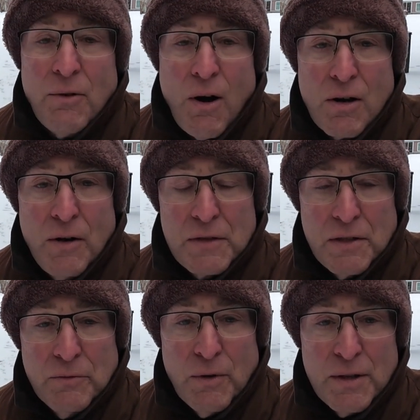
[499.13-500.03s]
walk over to
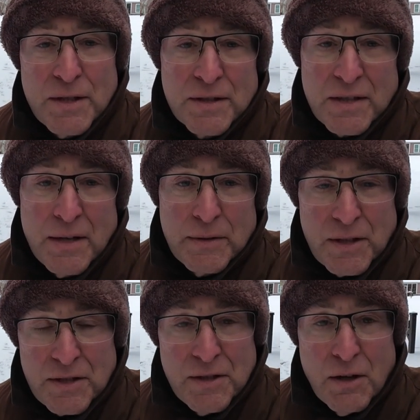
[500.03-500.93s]
the woods and see what
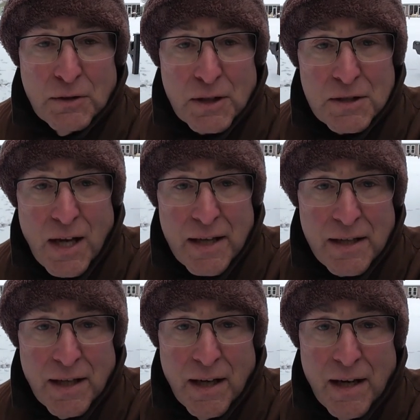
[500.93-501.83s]
the snow looks
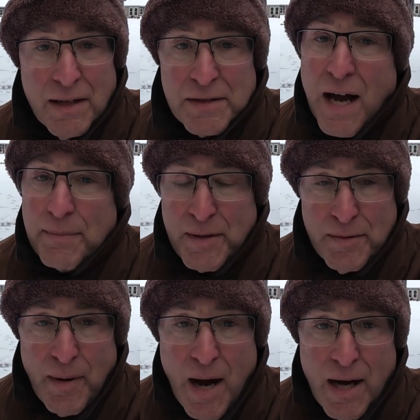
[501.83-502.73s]
like on top of
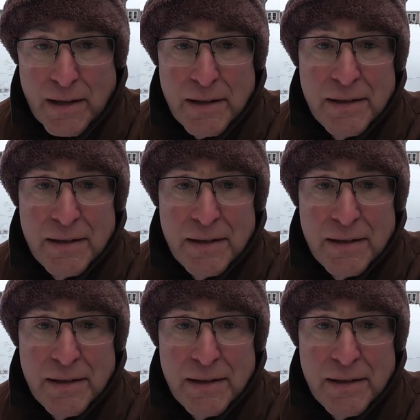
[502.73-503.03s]
the bog.